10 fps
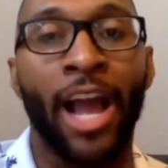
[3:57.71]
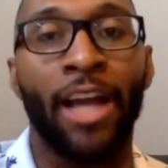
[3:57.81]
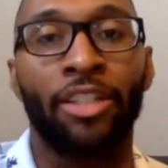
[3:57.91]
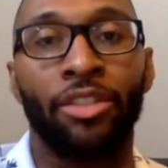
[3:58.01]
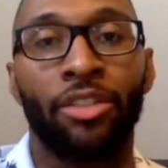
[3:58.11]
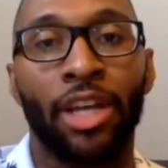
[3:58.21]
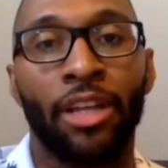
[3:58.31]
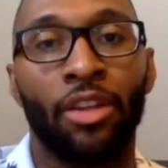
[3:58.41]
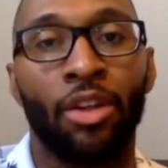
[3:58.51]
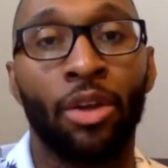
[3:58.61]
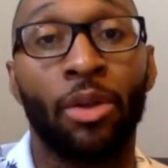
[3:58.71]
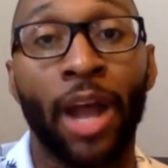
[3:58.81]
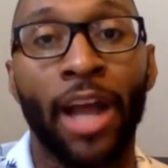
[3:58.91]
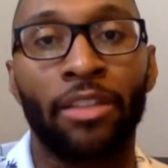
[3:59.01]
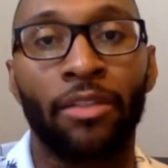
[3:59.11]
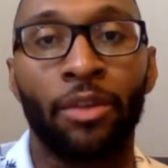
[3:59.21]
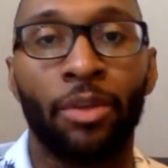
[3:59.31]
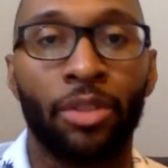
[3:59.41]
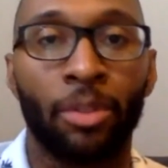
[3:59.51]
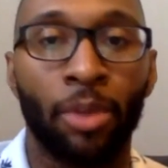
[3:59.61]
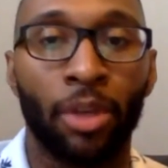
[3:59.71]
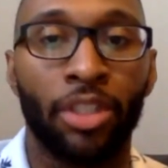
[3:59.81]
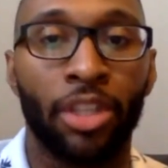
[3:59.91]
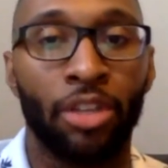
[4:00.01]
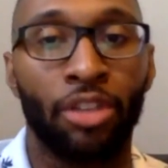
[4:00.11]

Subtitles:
actions that that you were asked of you, is to build a sales